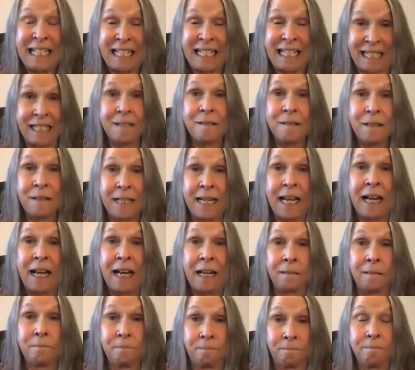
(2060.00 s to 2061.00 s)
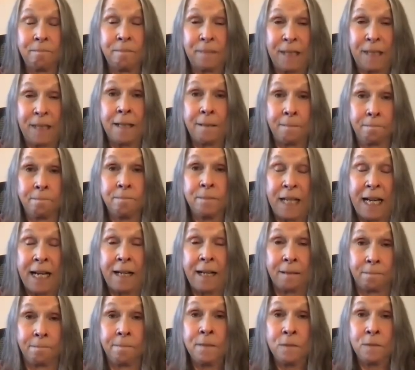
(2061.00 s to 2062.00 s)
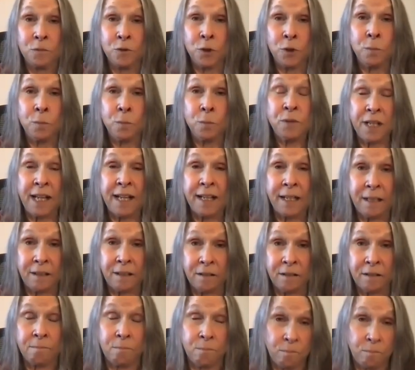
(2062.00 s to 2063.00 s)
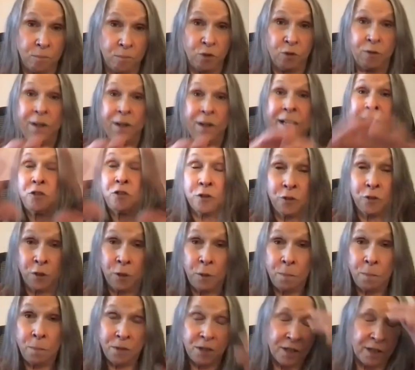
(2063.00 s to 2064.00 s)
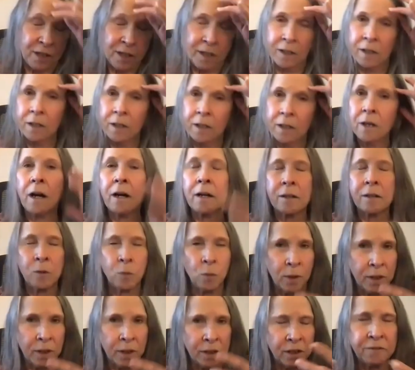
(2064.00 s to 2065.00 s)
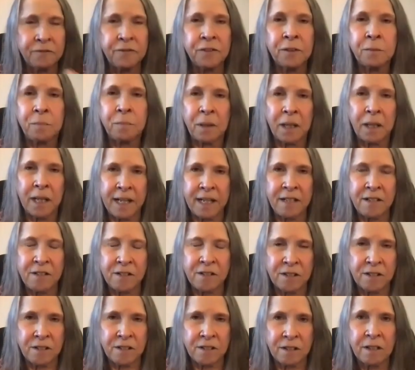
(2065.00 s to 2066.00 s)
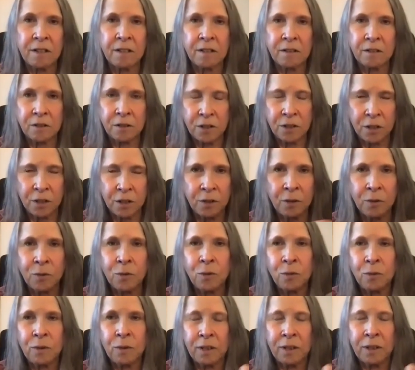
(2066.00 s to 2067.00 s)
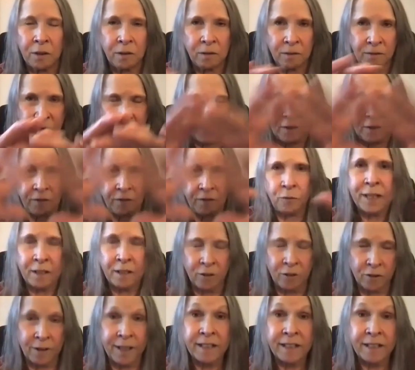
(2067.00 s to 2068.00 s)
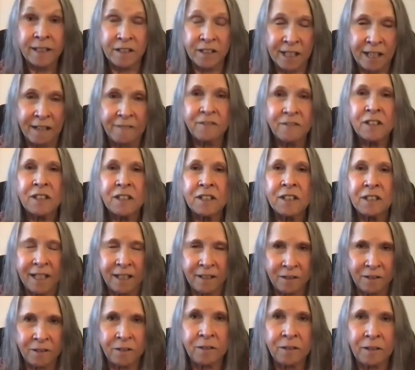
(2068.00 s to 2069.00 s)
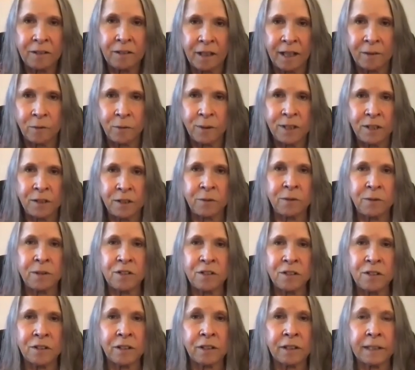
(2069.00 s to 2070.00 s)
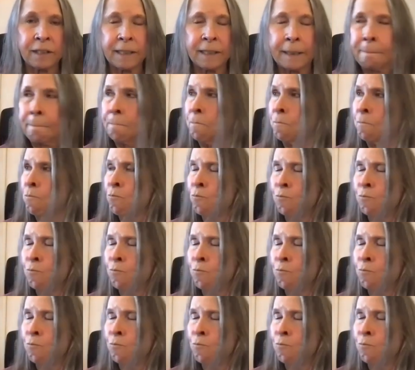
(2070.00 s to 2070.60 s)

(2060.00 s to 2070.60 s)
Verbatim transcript: Yes. Yeah. Yeah. Yeah. Groups like stranger groups are a wonderful place to, you know, if, if we can create the safe container like we do in circling,